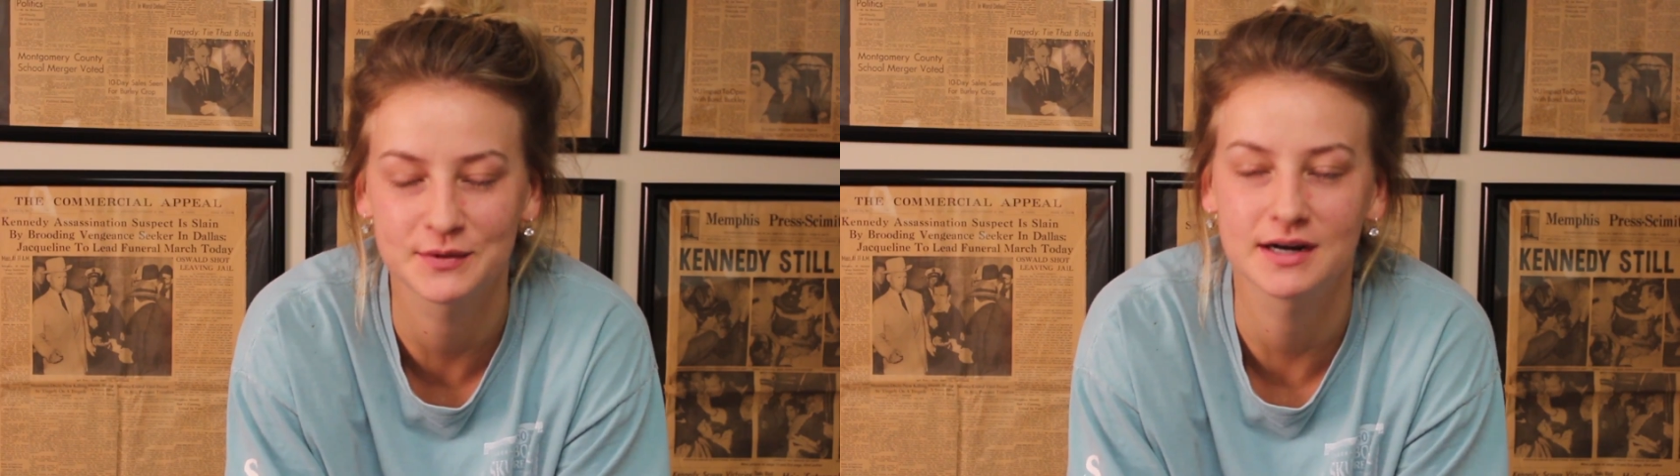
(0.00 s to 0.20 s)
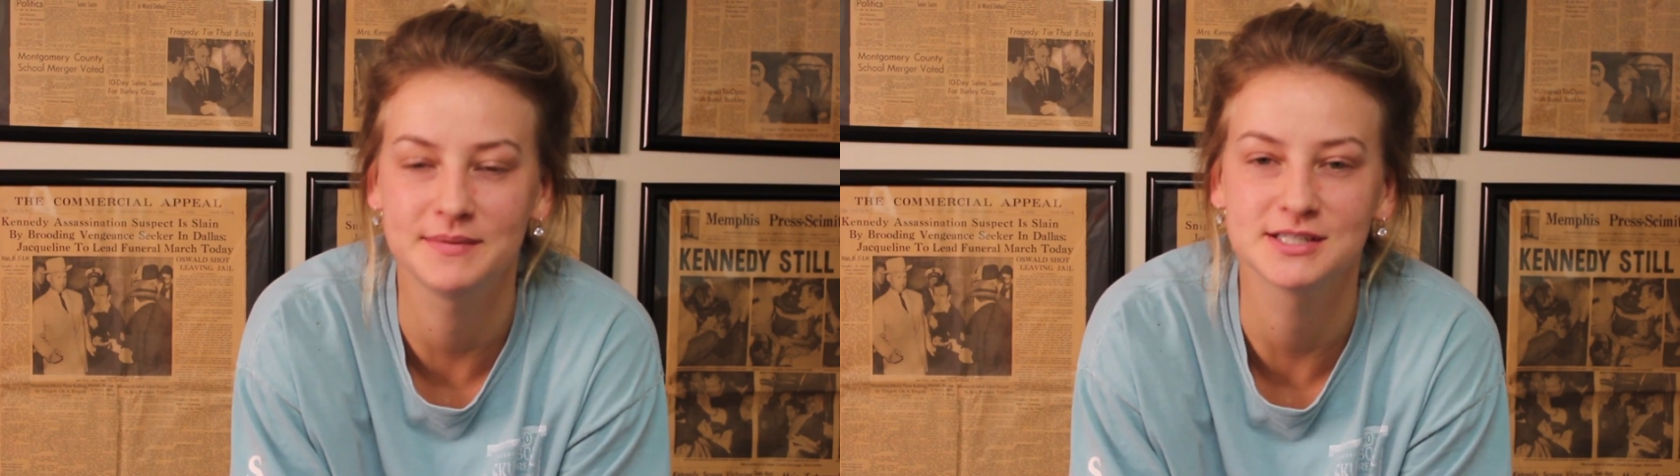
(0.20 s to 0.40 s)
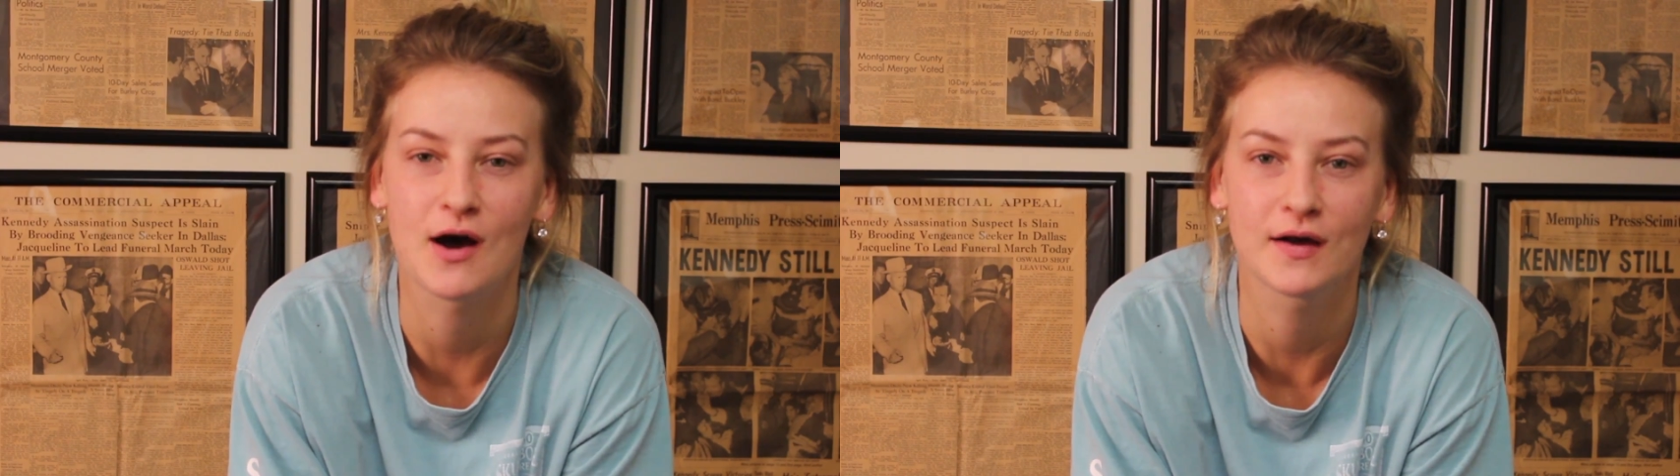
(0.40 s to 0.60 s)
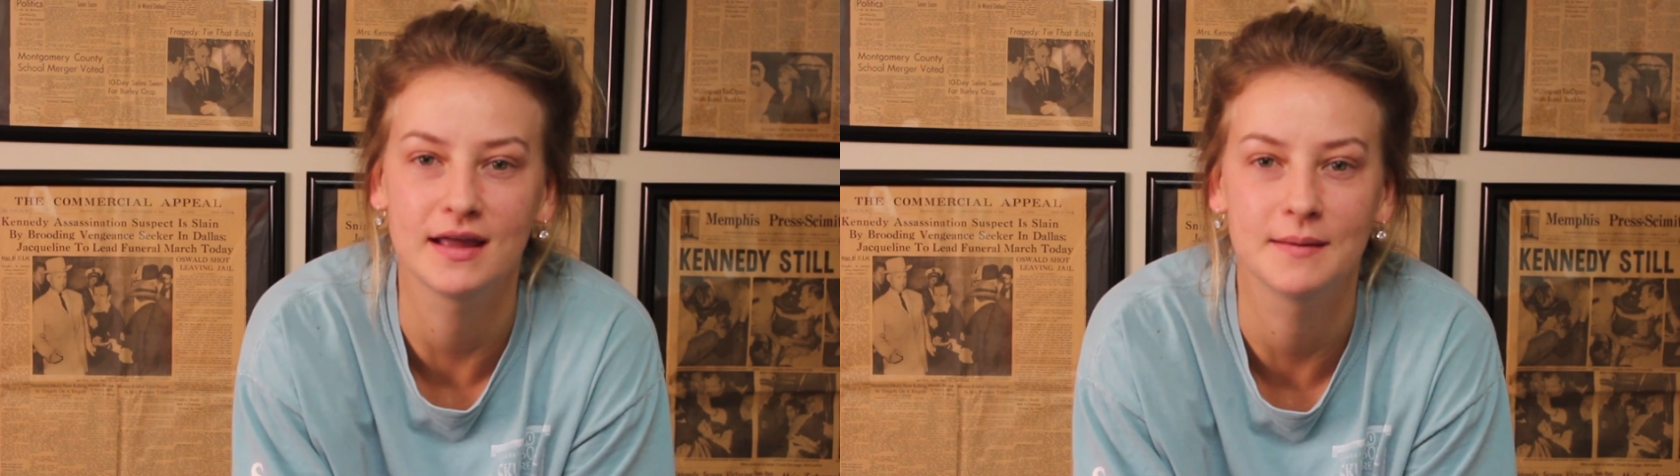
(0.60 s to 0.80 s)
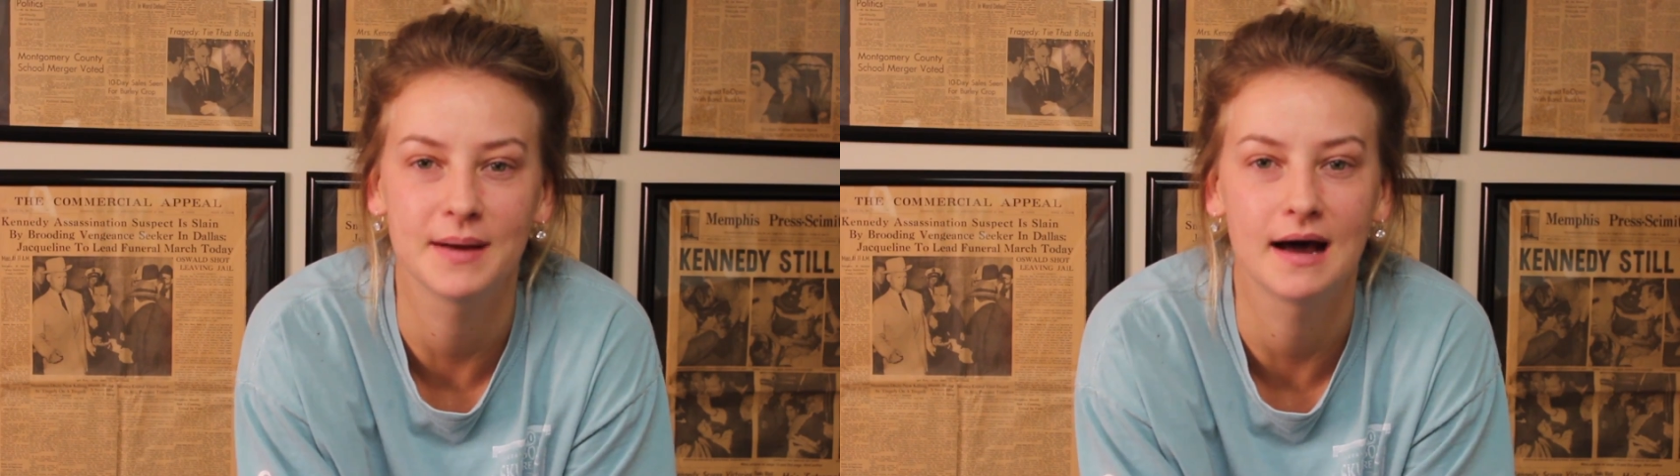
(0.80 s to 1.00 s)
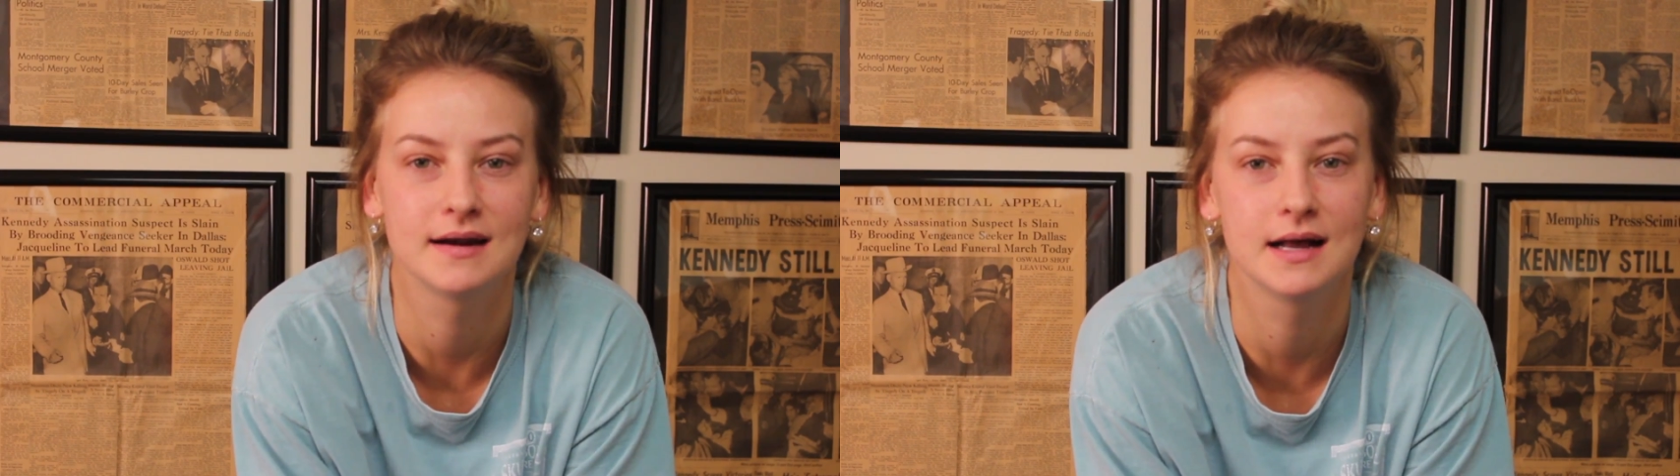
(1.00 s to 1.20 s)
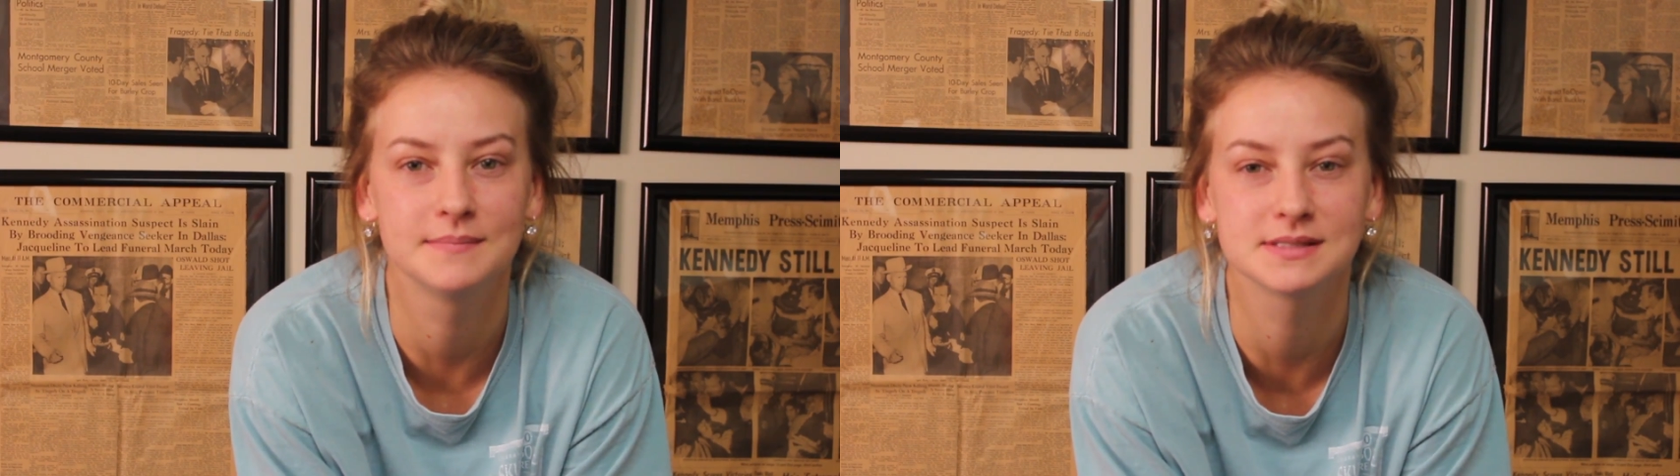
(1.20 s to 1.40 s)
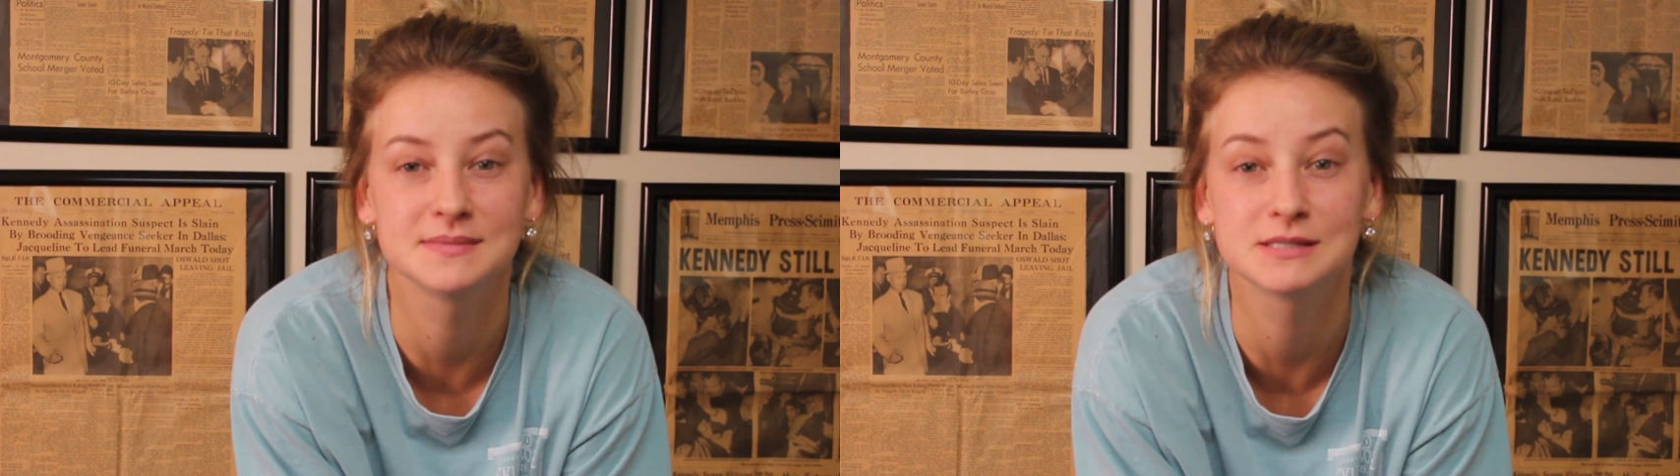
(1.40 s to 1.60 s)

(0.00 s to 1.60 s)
we're going to be talking about some